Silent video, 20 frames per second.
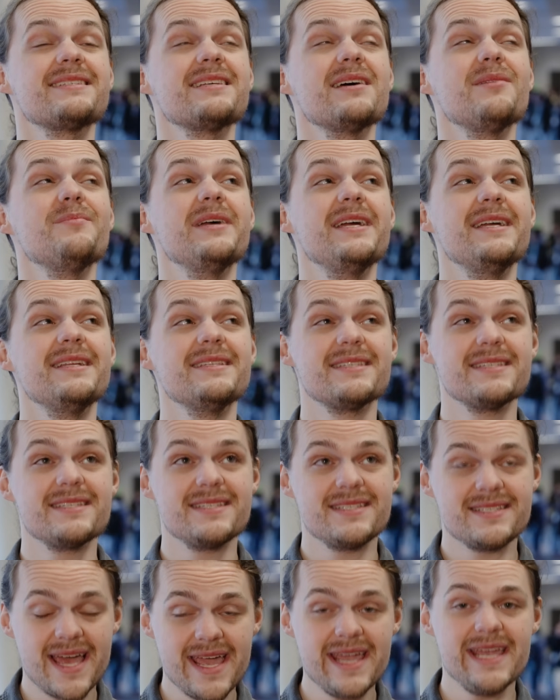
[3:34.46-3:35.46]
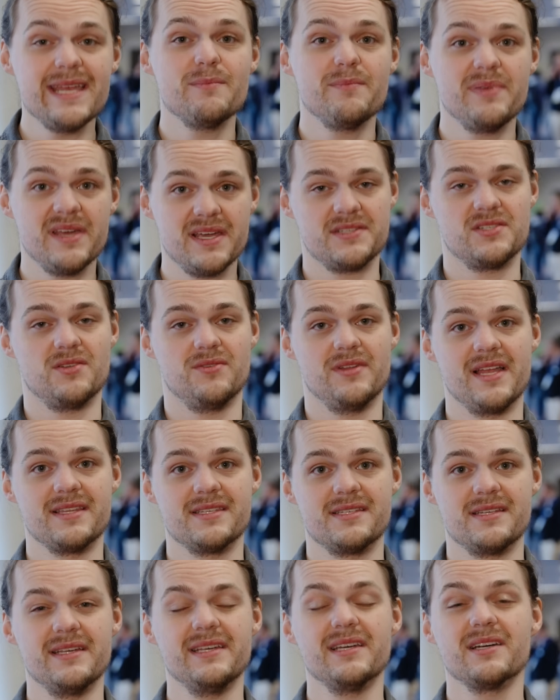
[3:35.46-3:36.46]
some insane pixel
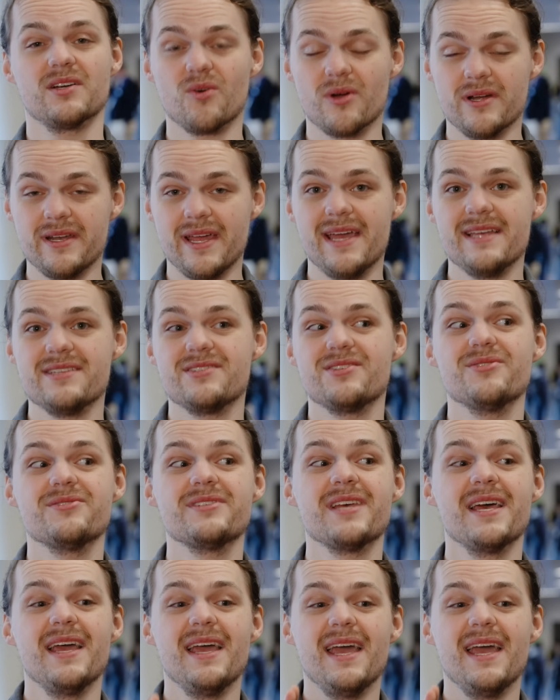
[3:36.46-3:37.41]
density. According to ASUS,